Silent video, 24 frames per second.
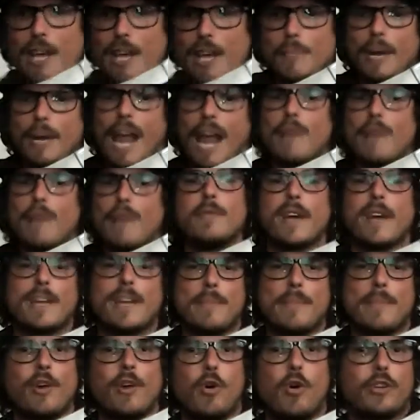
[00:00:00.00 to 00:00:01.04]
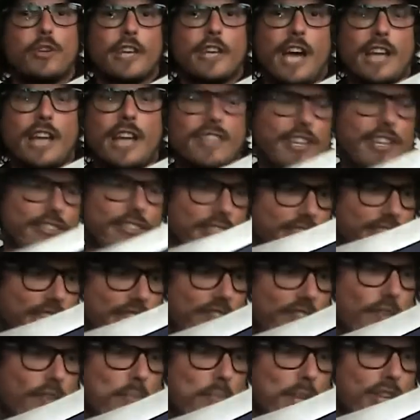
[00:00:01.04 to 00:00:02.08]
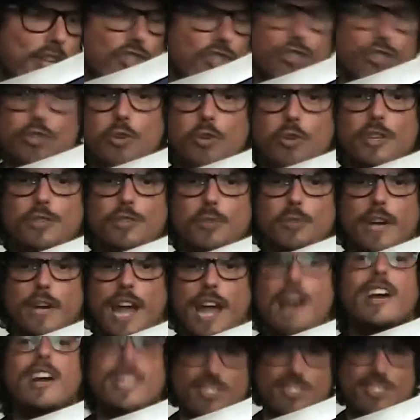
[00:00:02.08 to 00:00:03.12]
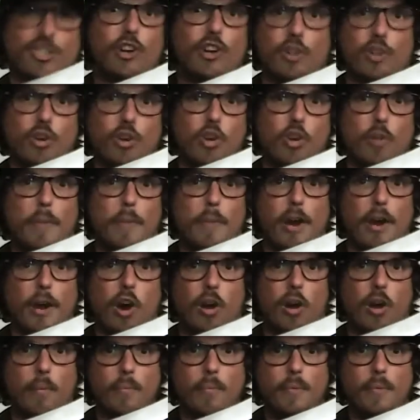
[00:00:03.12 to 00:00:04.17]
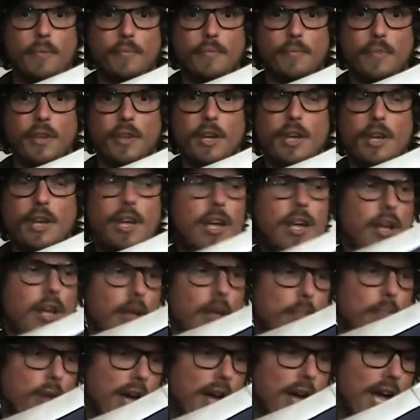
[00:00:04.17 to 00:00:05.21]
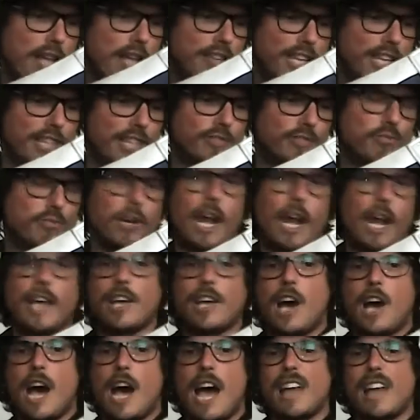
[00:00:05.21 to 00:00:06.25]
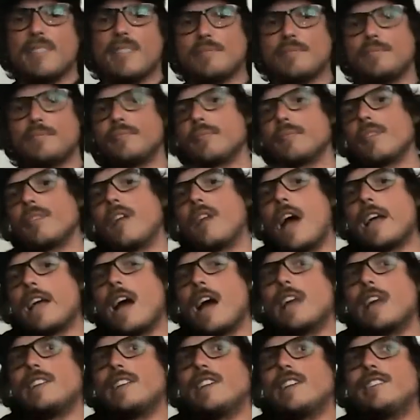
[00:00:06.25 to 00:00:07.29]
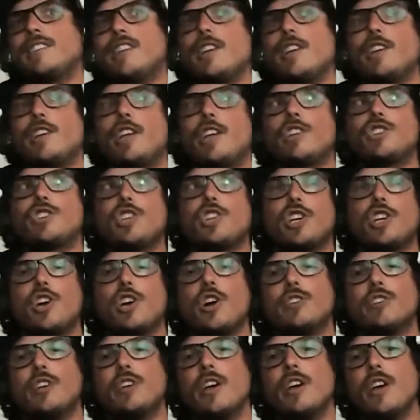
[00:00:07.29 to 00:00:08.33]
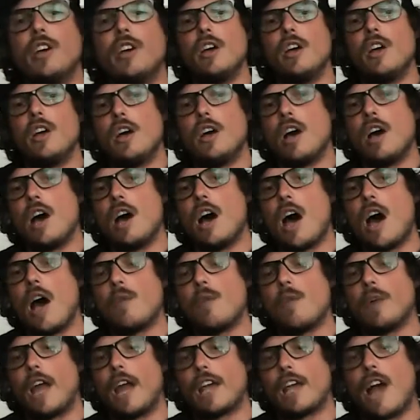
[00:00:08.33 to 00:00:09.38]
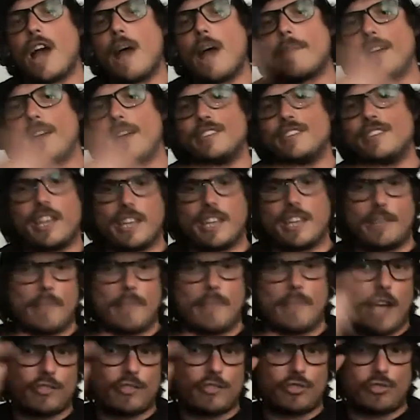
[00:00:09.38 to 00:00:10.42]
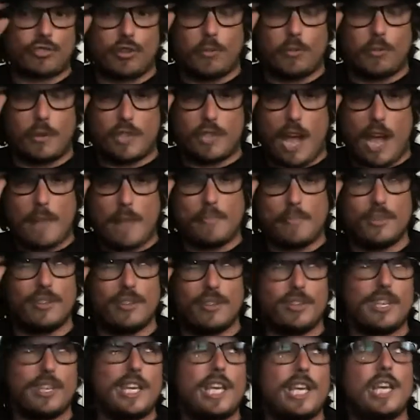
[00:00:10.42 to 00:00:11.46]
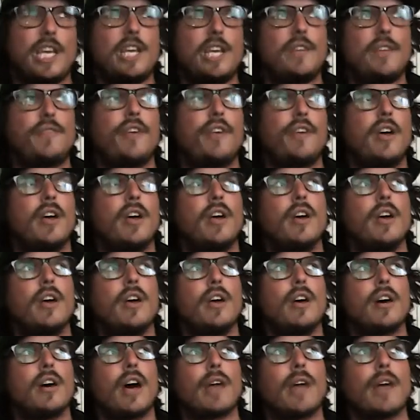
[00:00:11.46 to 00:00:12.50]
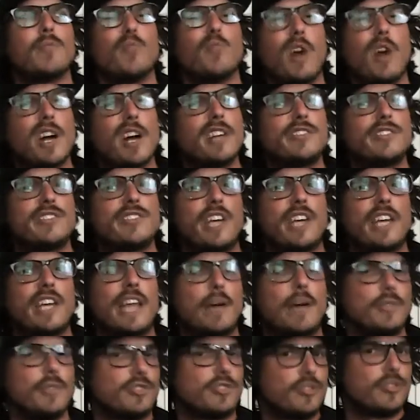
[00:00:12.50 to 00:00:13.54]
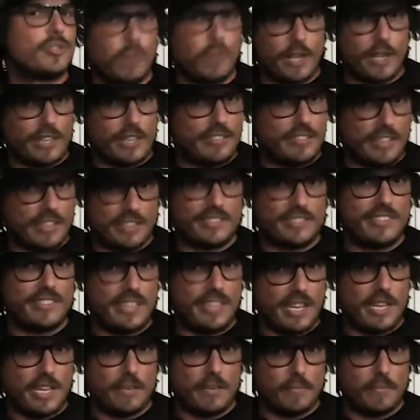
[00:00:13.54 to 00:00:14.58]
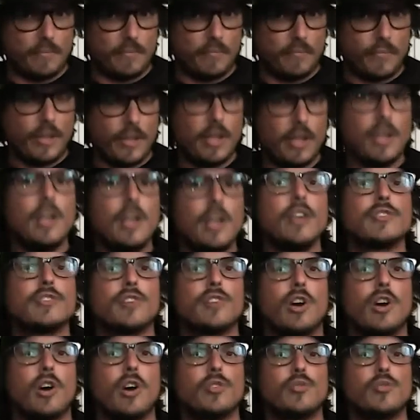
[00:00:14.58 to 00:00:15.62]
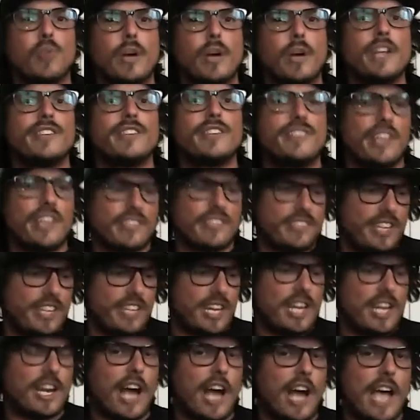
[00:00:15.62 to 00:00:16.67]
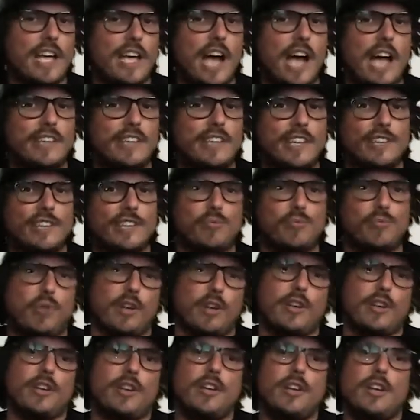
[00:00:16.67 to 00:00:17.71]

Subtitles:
But I wouldn't recommend holding on to this because even me just doing this right now, it's starting to hurt my arm. But this one I got this Hylian shield when I got my second Master Sword, which I believe, I want to say that was 2016. So 2016, I got this one.